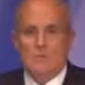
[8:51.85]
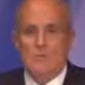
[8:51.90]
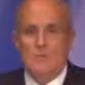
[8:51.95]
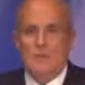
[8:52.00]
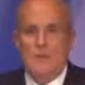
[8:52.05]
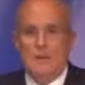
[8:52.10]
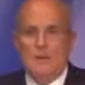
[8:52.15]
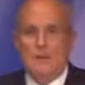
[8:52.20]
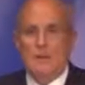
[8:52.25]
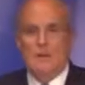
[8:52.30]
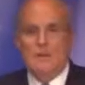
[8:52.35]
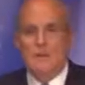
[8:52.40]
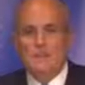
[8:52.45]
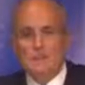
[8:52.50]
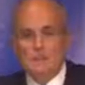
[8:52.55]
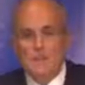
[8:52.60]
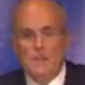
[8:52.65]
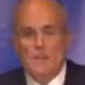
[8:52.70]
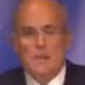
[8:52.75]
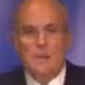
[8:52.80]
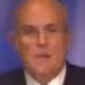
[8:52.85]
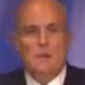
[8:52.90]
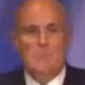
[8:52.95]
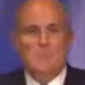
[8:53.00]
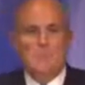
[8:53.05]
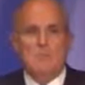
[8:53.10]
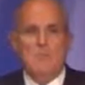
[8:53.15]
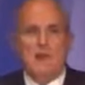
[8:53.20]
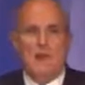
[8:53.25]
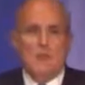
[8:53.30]
Rouhani is a
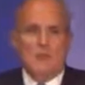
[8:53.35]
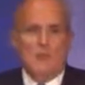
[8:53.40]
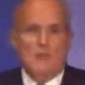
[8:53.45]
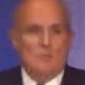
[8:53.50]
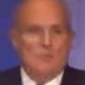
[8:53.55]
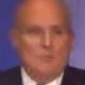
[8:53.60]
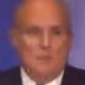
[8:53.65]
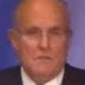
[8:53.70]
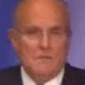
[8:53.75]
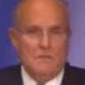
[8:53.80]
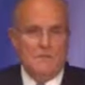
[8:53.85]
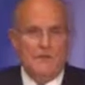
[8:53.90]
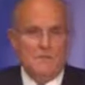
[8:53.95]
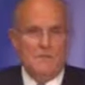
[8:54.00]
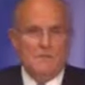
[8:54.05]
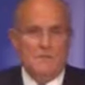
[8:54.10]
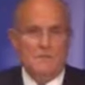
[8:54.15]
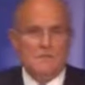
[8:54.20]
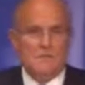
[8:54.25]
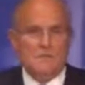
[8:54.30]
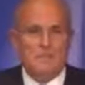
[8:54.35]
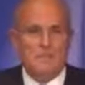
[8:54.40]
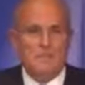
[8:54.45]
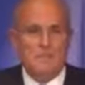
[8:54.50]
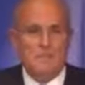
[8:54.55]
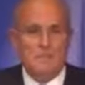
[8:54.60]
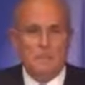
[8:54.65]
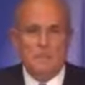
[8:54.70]
moderate, whatever that means.